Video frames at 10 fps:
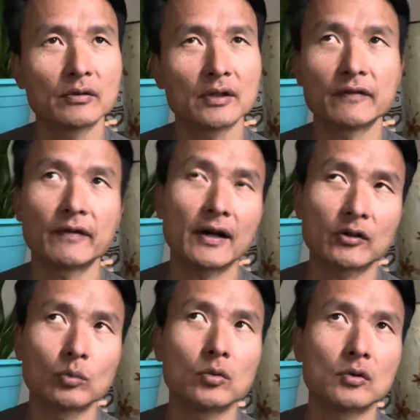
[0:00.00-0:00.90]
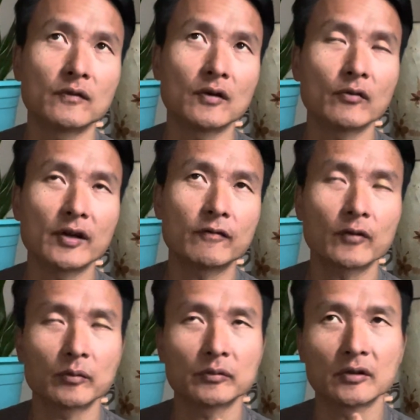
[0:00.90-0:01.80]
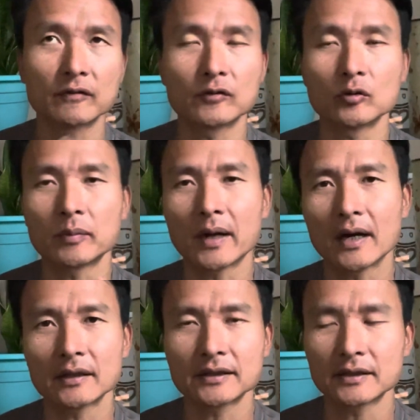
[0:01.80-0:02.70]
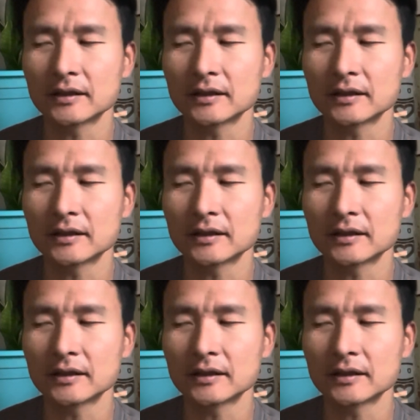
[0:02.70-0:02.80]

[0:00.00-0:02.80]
if I don't move away from the full poly.